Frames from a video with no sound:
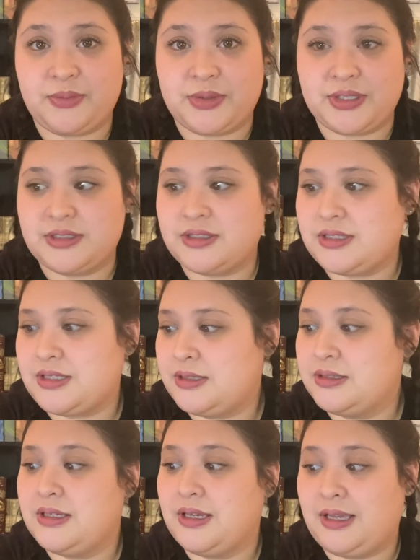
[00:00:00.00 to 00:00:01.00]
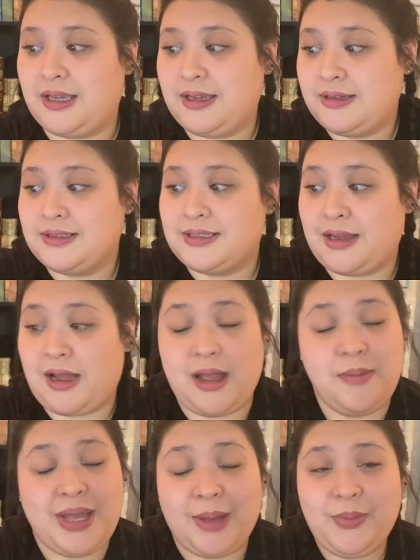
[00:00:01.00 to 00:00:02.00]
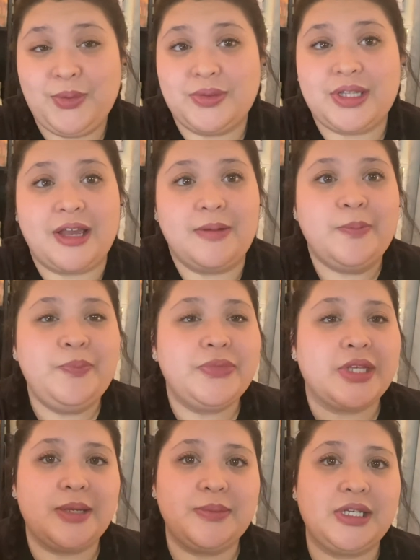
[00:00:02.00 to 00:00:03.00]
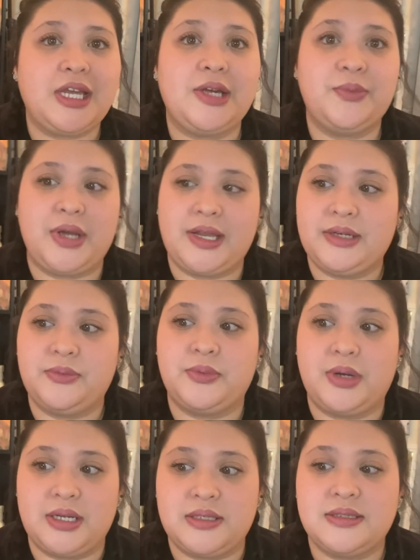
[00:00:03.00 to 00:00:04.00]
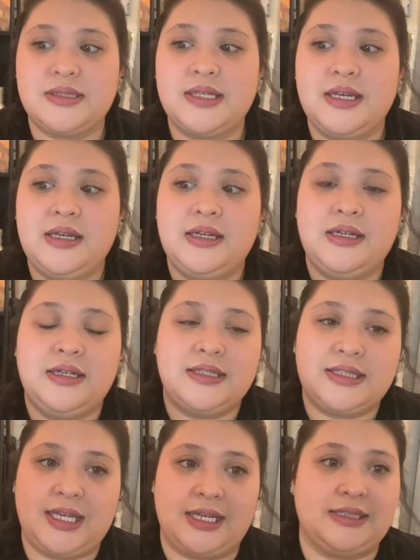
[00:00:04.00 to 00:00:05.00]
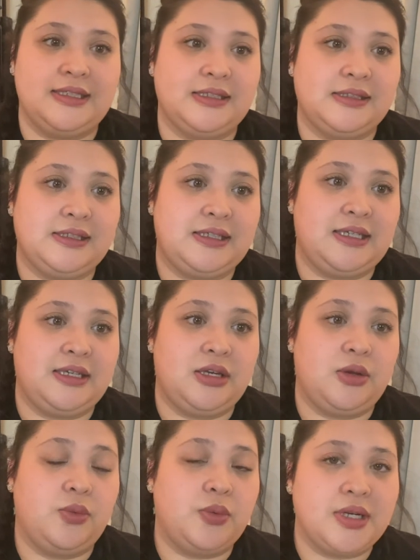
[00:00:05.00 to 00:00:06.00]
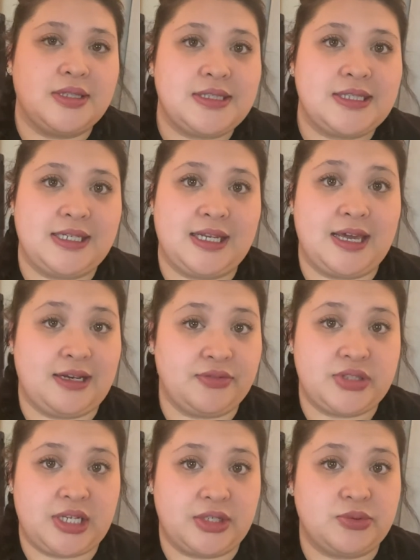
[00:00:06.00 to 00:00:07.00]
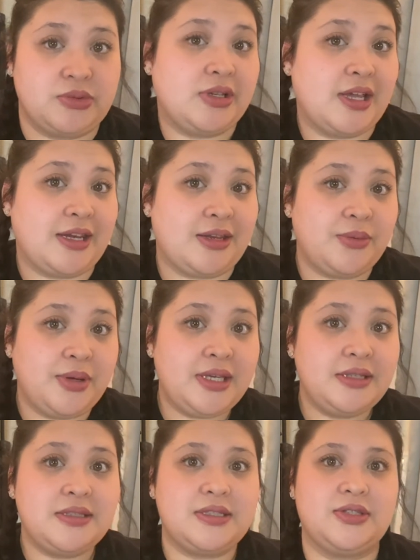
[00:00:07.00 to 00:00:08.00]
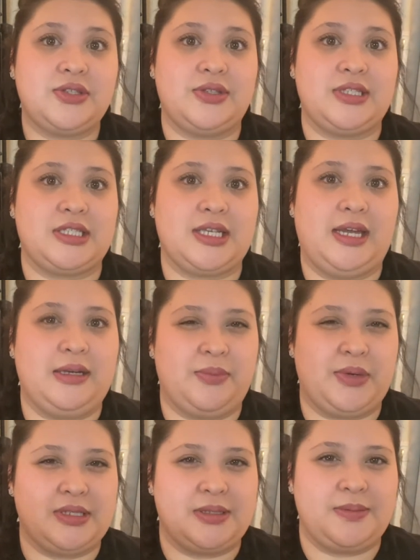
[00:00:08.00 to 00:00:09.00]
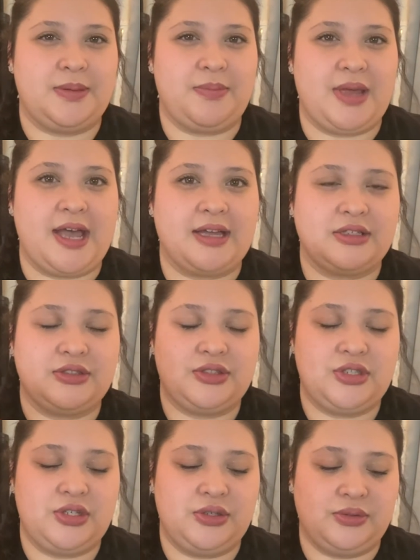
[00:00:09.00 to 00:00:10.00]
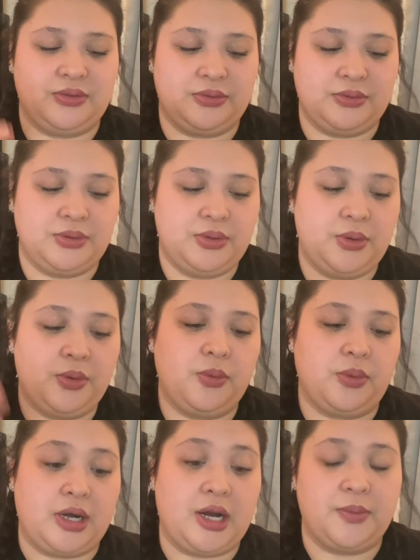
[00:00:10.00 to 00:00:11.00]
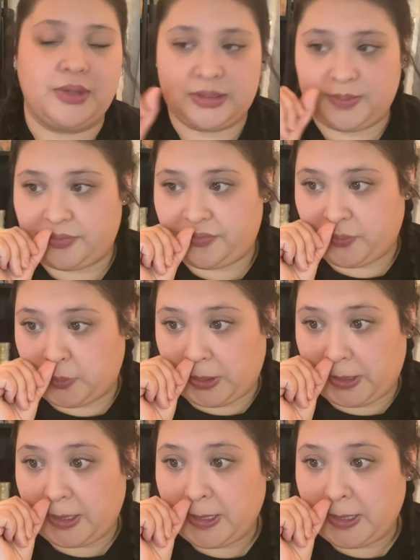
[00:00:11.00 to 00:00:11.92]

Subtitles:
words. And I'm happy with that. I mean, I was technically 1 scene ahead of schedule anyways, so this kind of brings me back to where I was before.